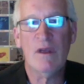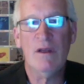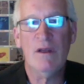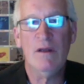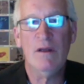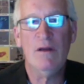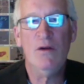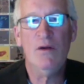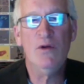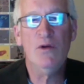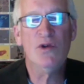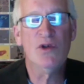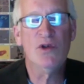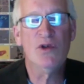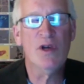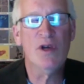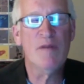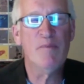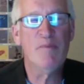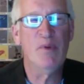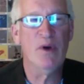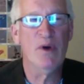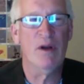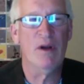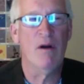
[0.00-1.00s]
You should
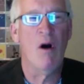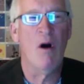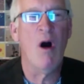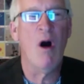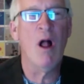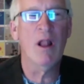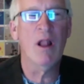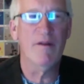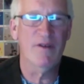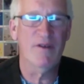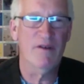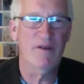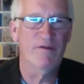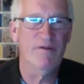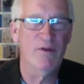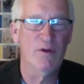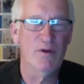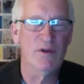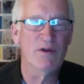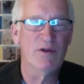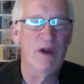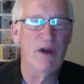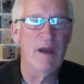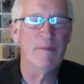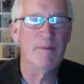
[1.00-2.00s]
put all of your food
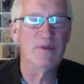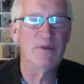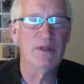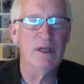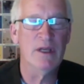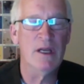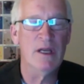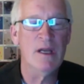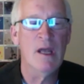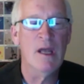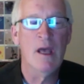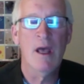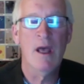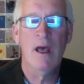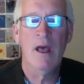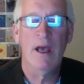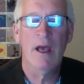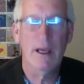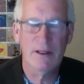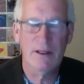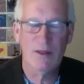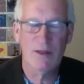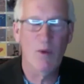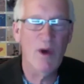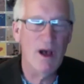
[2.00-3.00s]
scraps in.
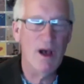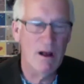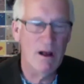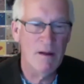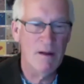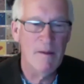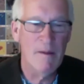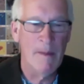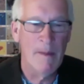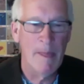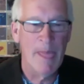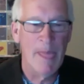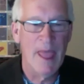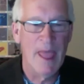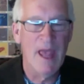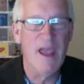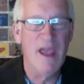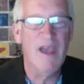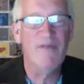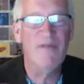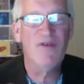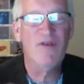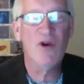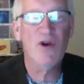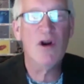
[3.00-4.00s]
Well,
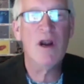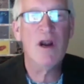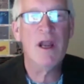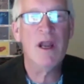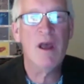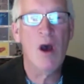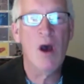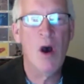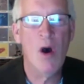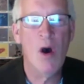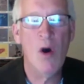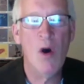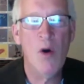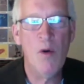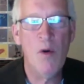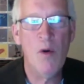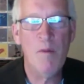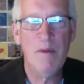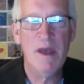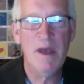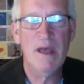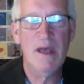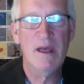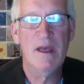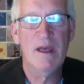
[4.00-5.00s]
if you're in a
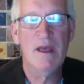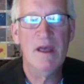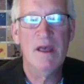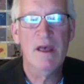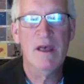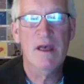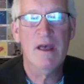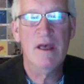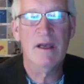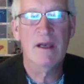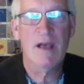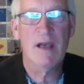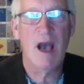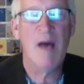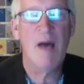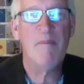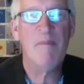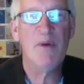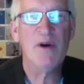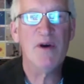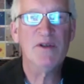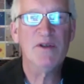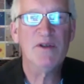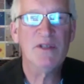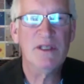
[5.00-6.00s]
home
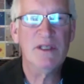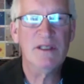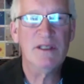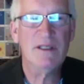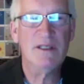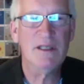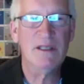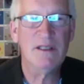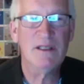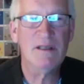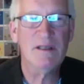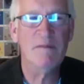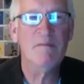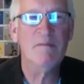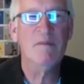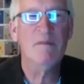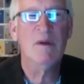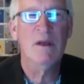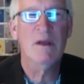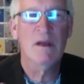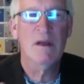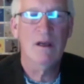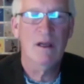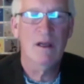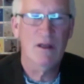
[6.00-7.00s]
composting system,
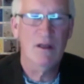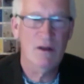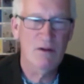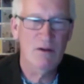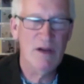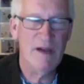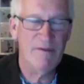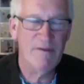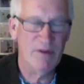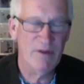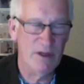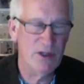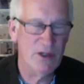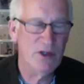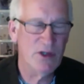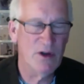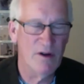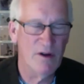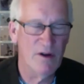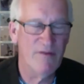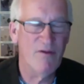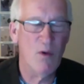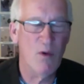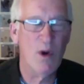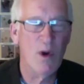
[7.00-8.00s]
you definitely should
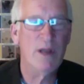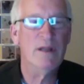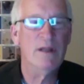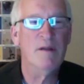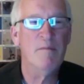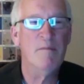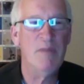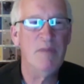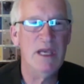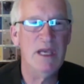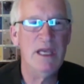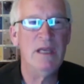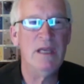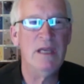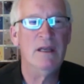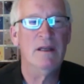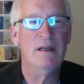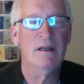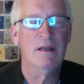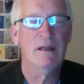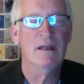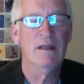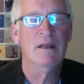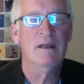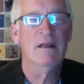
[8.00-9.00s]
avoid the meat
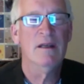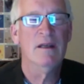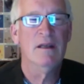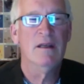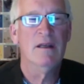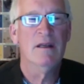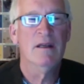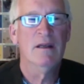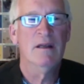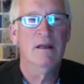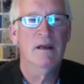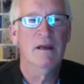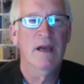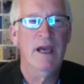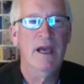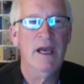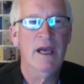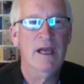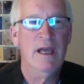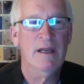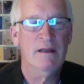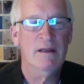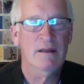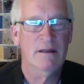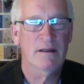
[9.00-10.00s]

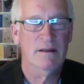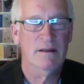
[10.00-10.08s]
and